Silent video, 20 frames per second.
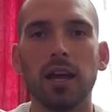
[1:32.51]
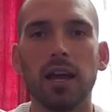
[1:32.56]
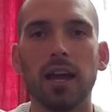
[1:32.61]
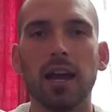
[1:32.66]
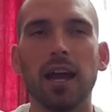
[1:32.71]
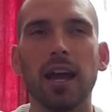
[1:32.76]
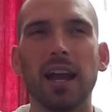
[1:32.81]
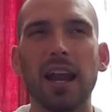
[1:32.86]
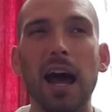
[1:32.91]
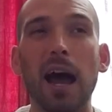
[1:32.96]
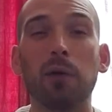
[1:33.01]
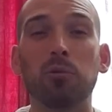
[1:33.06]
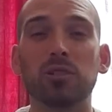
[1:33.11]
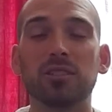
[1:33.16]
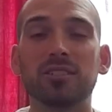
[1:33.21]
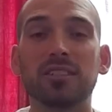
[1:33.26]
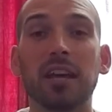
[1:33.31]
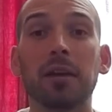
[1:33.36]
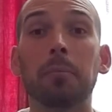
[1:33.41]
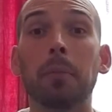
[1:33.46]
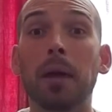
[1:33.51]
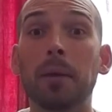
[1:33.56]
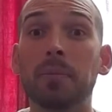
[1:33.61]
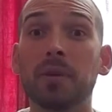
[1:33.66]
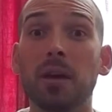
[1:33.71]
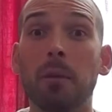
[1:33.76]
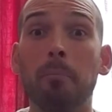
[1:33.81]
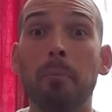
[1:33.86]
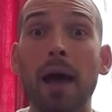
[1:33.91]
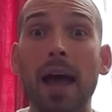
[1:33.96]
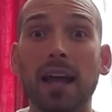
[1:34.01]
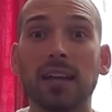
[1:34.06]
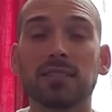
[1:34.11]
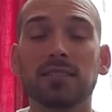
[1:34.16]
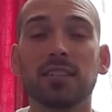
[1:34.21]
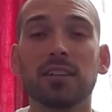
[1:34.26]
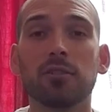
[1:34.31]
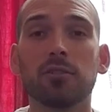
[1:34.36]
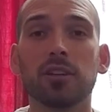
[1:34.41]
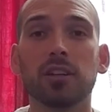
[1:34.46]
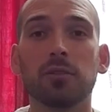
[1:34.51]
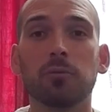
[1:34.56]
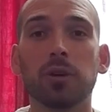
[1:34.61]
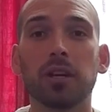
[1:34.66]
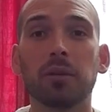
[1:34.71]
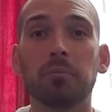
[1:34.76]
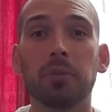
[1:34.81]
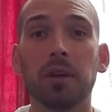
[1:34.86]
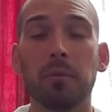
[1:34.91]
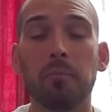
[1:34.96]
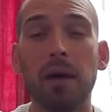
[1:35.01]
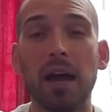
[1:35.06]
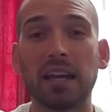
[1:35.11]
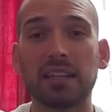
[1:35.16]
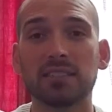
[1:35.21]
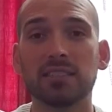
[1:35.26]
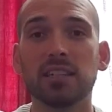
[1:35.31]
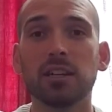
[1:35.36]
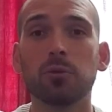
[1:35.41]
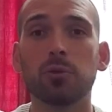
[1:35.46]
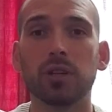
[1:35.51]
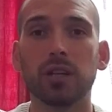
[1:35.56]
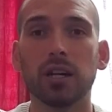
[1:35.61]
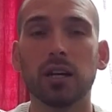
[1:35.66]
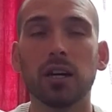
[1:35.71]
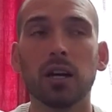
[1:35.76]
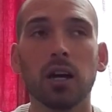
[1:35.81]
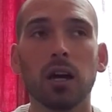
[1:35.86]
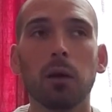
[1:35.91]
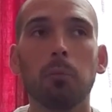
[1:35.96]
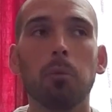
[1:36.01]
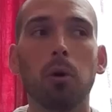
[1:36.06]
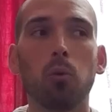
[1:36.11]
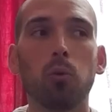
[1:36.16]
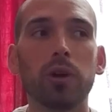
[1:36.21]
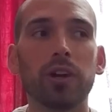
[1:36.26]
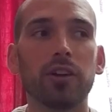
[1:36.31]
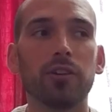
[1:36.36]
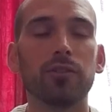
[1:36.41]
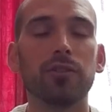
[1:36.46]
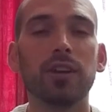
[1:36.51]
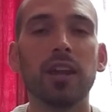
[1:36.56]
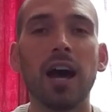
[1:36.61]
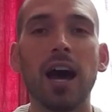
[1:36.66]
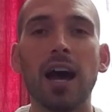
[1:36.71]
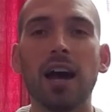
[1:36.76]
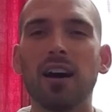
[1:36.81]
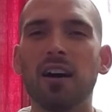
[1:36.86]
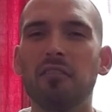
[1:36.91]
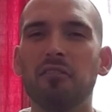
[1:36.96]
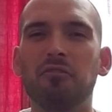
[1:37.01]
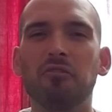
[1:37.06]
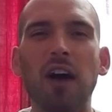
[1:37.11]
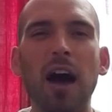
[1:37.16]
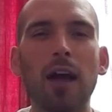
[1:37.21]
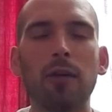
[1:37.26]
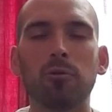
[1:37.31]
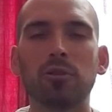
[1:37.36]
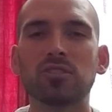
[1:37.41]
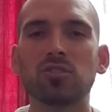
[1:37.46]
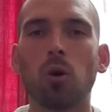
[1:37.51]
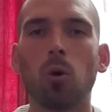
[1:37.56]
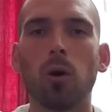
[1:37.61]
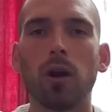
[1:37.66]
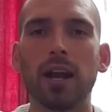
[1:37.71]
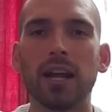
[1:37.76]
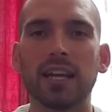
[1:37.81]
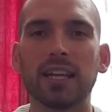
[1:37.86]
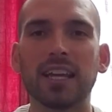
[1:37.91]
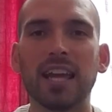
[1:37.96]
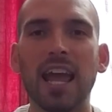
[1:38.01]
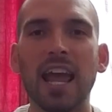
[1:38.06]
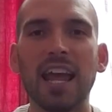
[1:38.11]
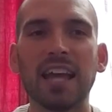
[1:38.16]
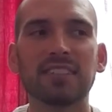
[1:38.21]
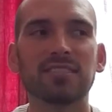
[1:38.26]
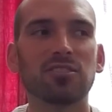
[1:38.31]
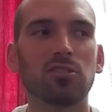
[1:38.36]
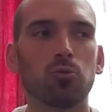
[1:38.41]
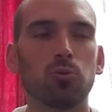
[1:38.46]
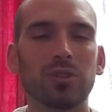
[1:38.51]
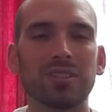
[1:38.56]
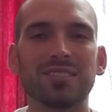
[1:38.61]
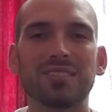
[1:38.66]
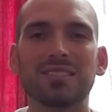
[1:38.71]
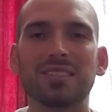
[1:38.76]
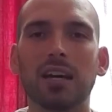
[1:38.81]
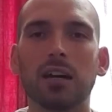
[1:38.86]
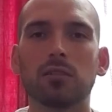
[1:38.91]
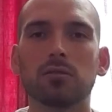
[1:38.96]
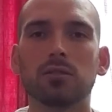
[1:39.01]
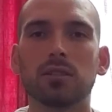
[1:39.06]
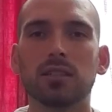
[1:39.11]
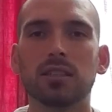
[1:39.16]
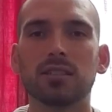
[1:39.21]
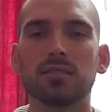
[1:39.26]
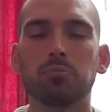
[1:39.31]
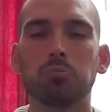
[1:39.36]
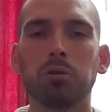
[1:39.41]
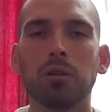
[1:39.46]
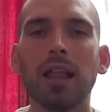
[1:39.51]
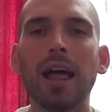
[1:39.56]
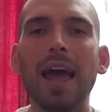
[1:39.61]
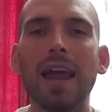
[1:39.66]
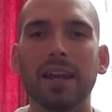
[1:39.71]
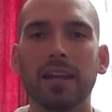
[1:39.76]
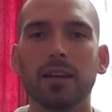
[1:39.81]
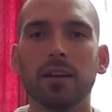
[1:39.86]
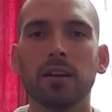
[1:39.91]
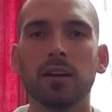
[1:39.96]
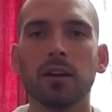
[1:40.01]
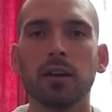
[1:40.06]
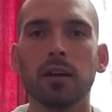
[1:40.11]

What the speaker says: And I would say maybe a bacteria. We can be a bacteria, but we are not a virus or a cancerous cell to this planet.